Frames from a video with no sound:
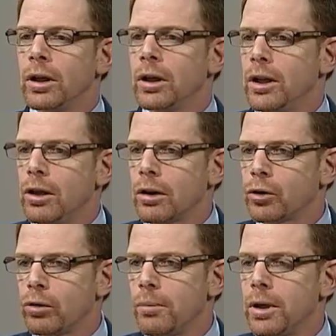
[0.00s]
in their
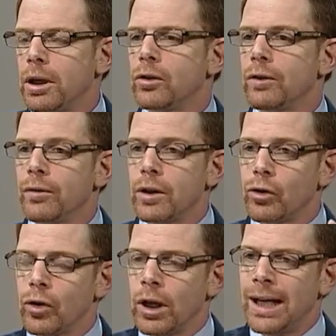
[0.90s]
extremities. If
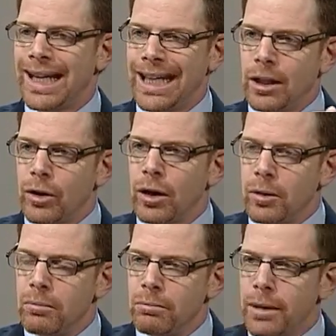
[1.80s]
it's in
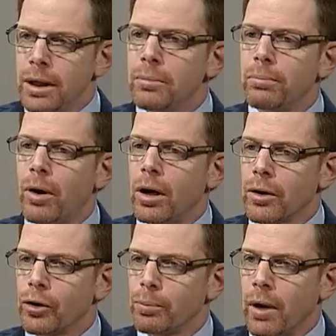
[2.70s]
the mid part
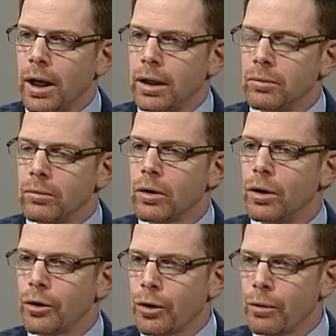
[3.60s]
of the spine,
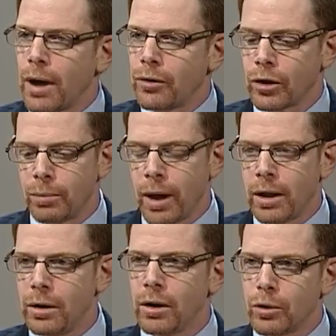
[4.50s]
called the thoracic
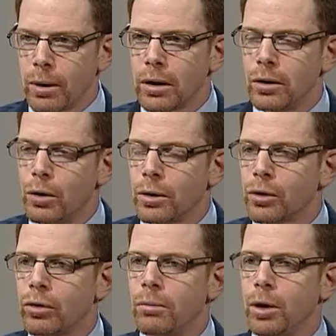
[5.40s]
spine, you'd expect lower
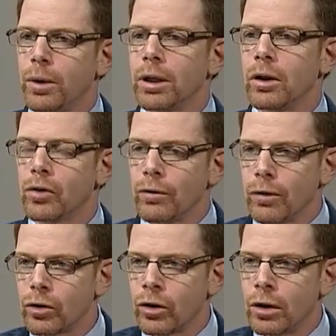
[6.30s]
extremity weakness.
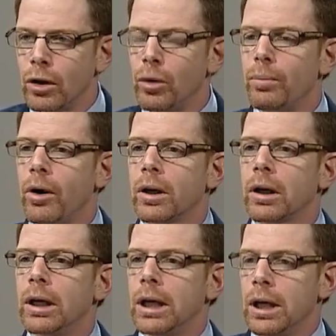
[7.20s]
If it's in the low part
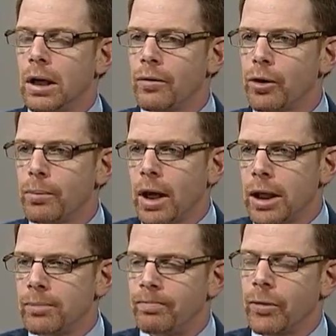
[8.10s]
of the
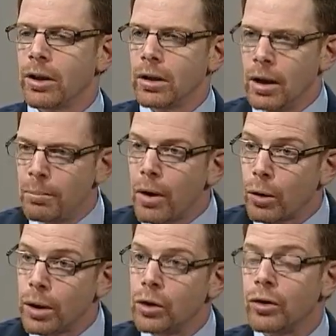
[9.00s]
spine, in the
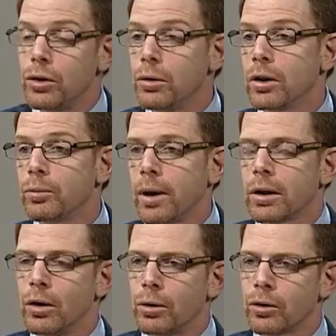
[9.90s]
lumbar region, you'd
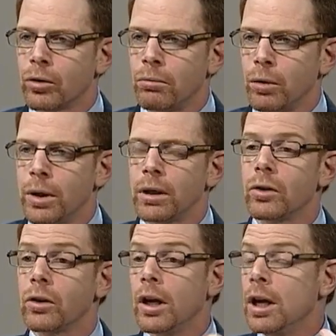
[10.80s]
expect lower extremity
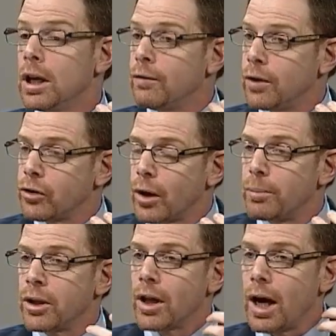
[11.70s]
weakness. If it's
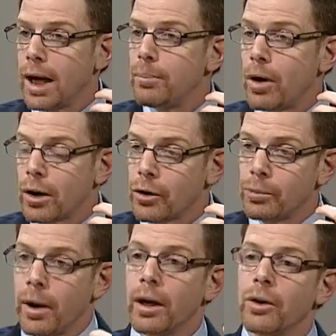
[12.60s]
up in the high part of the
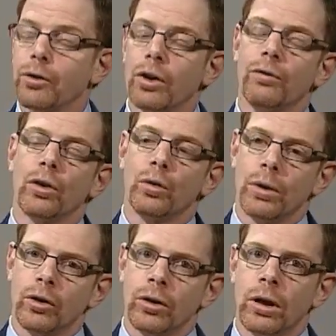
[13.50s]
spine, the cervical
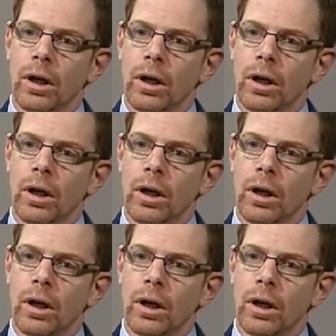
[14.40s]
region,